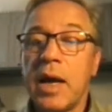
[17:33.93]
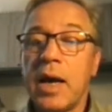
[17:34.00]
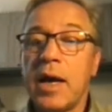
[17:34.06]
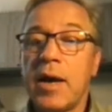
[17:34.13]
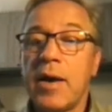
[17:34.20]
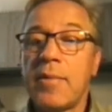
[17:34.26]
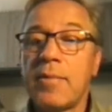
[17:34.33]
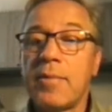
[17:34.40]

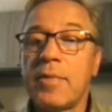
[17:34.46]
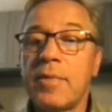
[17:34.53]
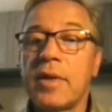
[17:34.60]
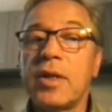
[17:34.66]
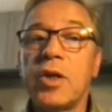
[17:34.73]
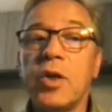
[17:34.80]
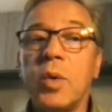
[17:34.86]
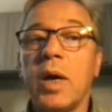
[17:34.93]
The
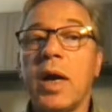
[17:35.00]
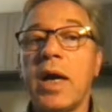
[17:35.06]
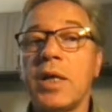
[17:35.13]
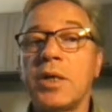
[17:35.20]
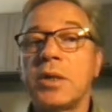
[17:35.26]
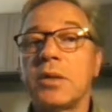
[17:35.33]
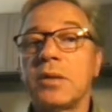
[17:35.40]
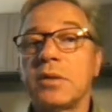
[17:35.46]
newer
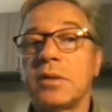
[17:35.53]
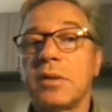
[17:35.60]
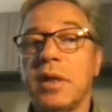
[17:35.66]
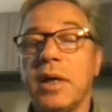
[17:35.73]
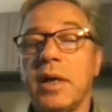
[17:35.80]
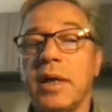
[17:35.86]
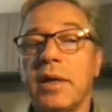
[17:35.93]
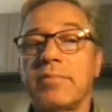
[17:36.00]
agents
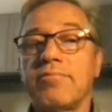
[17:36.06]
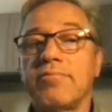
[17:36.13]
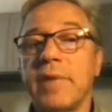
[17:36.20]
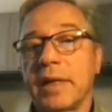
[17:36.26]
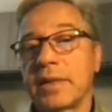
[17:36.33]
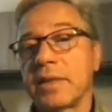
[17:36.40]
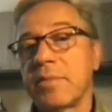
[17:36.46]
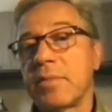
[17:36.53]
like
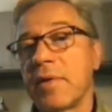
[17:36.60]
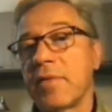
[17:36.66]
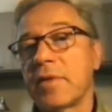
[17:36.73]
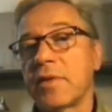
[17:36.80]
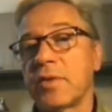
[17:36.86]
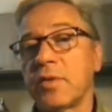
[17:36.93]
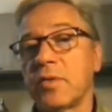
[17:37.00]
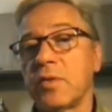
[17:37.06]

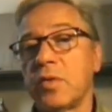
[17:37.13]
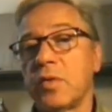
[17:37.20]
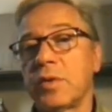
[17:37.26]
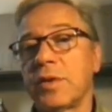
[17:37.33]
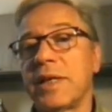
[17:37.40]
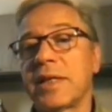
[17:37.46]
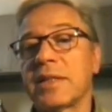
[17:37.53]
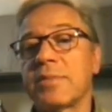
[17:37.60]
dexamethasone or
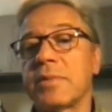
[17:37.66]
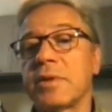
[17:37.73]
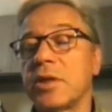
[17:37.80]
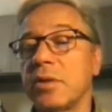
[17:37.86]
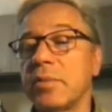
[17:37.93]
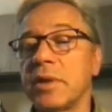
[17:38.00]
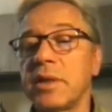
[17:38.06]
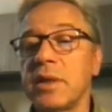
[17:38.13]

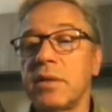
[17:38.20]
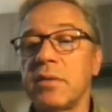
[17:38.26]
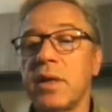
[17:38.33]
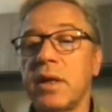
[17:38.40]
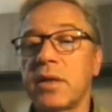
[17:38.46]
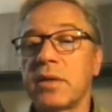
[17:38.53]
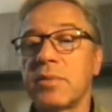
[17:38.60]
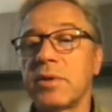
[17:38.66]
dexmedetomidine
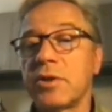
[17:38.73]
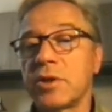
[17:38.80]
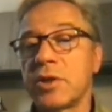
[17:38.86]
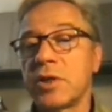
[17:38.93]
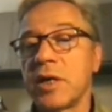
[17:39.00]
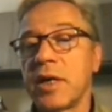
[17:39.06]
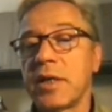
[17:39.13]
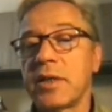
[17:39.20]
has been
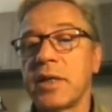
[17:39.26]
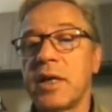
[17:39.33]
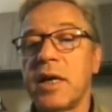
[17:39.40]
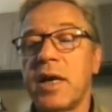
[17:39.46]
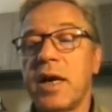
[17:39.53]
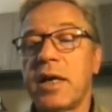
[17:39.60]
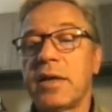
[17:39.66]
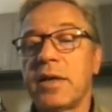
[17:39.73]
tried,
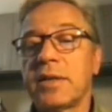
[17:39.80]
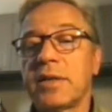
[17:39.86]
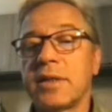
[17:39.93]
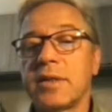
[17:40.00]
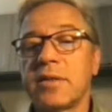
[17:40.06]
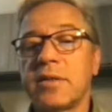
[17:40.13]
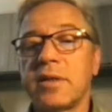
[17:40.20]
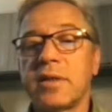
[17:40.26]
and this
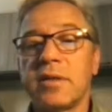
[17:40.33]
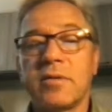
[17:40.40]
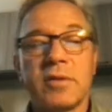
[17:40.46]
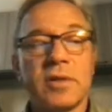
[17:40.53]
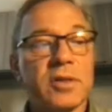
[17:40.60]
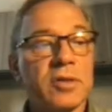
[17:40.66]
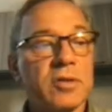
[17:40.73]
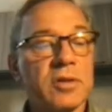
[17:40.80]
is the
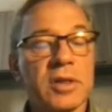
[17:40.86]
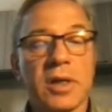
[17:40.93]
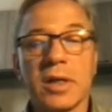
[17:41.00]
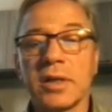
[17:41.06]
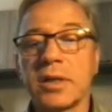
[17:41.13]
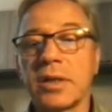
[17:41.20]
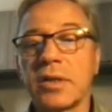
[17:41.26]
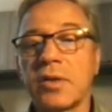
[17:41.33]
research
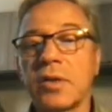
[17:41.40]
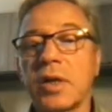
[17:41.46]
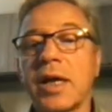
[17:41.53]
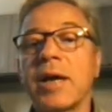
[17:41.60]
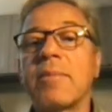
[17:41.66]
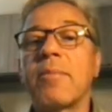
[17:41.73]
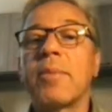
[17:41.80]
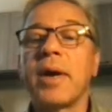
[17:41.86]
article
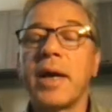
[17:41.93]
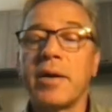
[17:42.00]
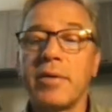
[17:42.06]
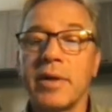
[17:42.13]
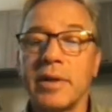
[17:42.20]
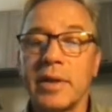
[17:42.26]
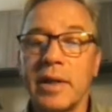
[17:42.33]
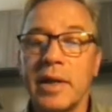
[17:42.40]

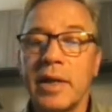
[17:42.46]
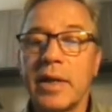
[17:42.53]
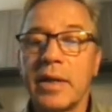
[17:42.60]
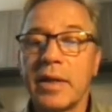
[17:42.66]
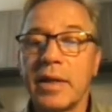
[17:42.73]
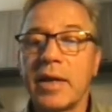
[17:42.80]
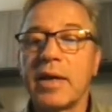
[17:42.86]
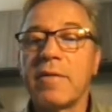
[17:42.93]
comparing
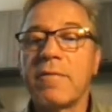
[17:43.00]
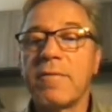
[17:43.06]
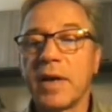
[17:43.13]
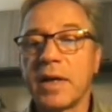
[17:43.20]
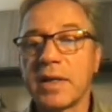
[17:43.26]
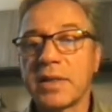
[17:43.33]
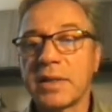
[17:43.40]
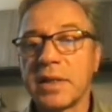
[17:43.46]
the
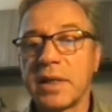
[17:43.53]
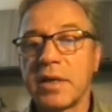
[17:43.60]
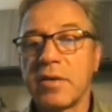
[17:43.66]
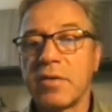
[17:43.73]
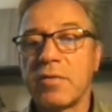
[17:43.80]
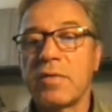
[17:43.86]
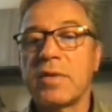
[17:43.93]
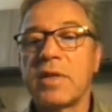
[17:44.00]
efficacy
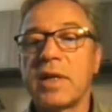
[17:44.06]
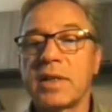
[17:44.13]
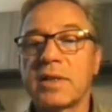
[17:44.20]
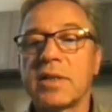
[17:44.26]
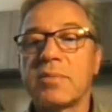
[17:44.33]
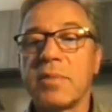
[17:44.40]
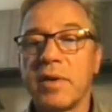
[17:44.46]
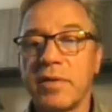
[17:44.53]
of
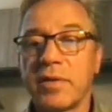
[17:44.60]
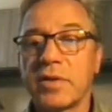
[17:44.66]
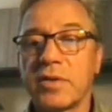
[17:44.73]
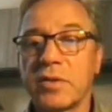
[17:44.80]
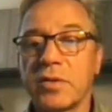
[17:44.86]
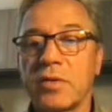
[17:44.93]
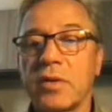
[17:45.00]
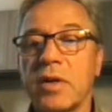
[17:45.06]

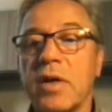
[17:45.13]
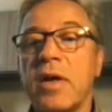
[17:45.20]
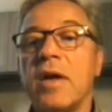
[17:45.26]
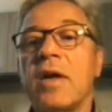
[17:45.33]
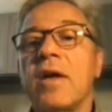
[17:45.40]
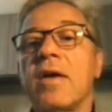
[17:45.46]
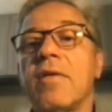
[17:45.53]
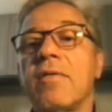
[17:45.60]
dexamethasone
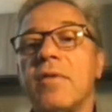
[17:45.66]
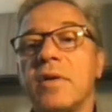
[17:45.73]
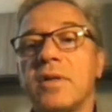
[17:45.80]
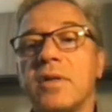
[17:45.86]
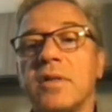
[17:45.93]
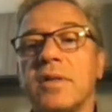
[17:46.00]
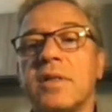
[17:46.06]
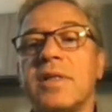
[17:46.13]

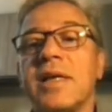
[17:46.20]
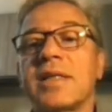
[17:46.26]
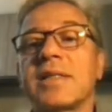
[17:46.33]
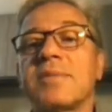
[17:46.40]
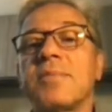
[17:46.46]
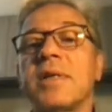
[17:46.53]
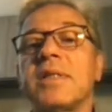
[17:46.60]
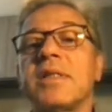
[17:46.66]
versus
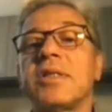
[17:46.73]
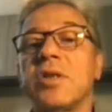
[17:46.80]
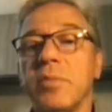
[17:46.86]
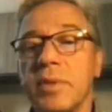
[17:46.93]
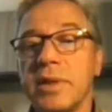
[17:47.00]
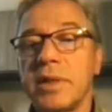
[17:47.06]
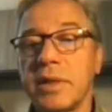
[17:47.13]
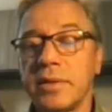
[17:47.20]

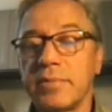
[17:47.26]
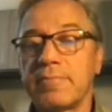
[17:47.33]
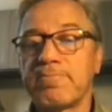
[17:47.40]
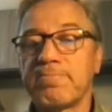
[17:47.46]
dexmedetomidine